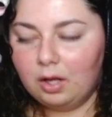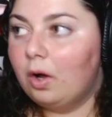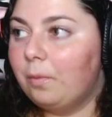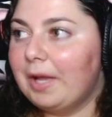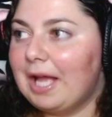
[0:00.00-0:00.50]

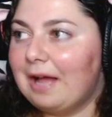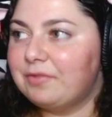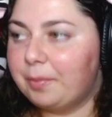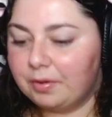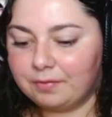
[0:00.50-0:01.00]
Oh wait, I have
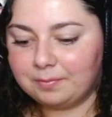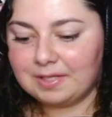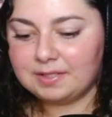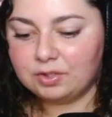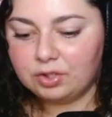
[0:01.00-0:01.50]
the perfect
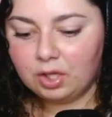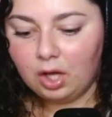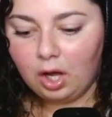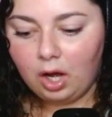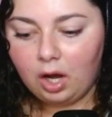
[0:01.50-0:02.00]
message.
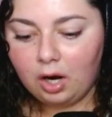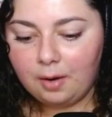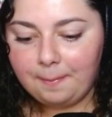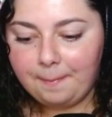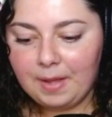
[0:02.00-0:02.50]
Heart